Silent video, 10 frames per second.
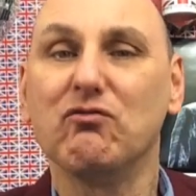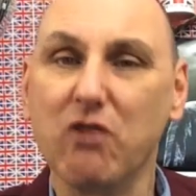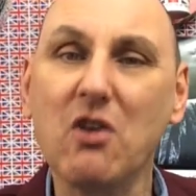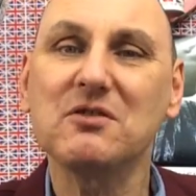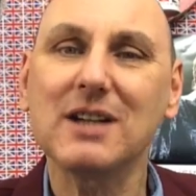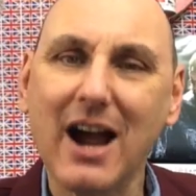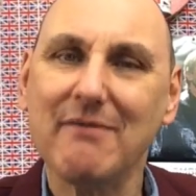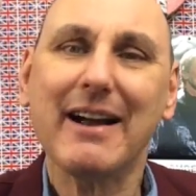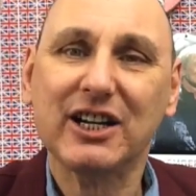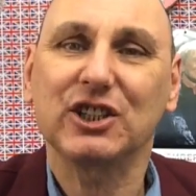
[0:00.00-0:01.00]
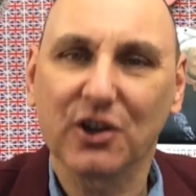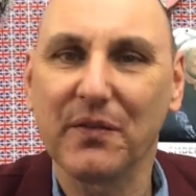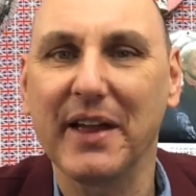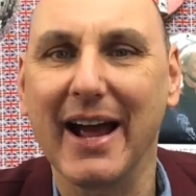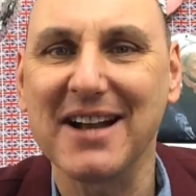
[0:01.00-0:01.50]
Wrong Direction
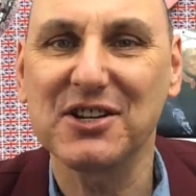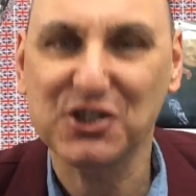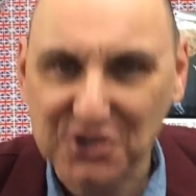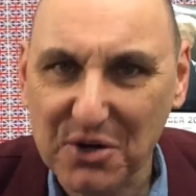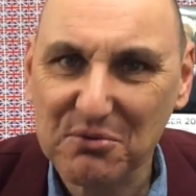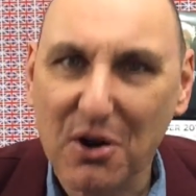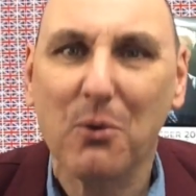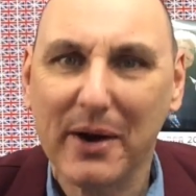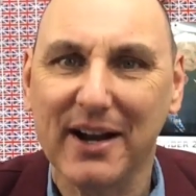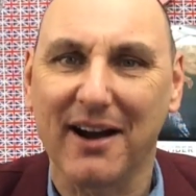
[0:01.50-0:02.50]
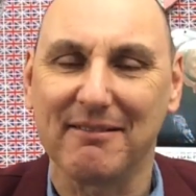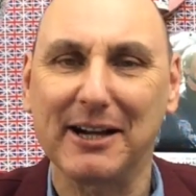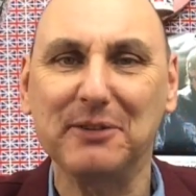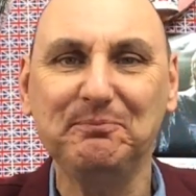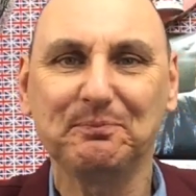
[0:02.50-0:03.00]
on there and still not win, I
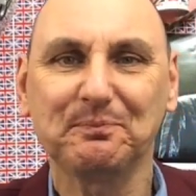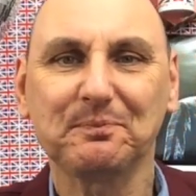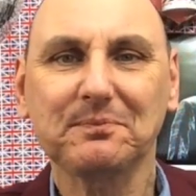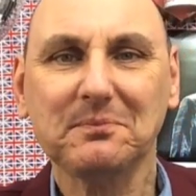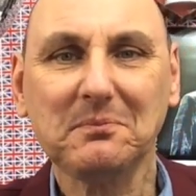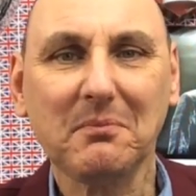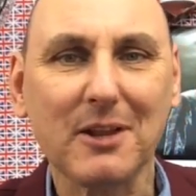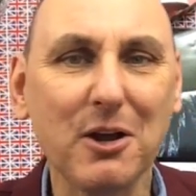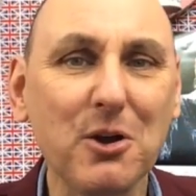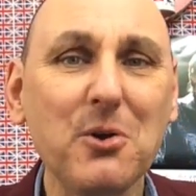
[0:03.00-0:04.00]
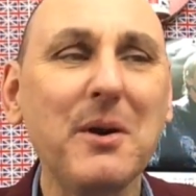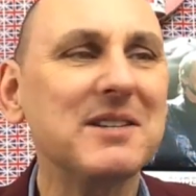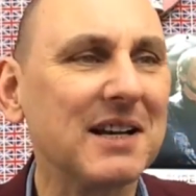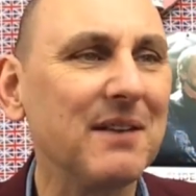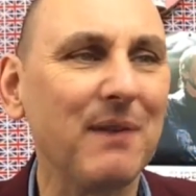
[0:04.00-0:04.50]
reckon. Who
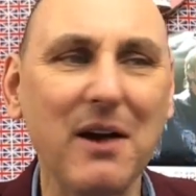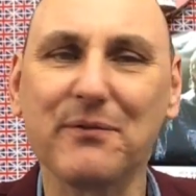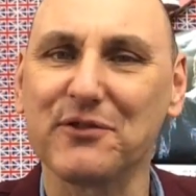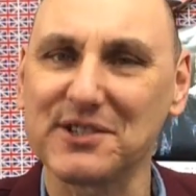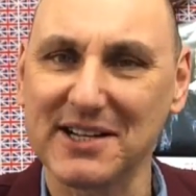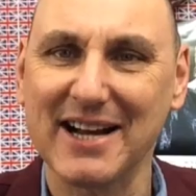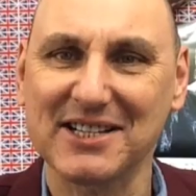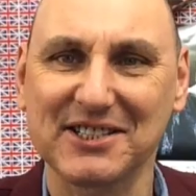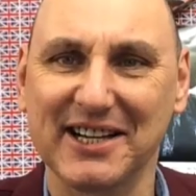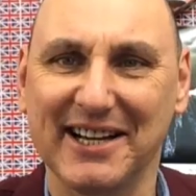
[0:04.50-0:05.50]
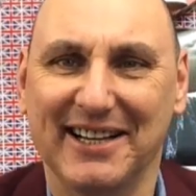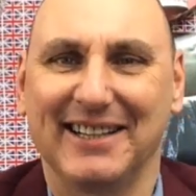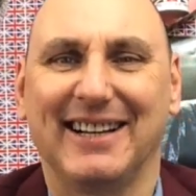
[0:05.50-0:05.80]
is going to vote for us next year?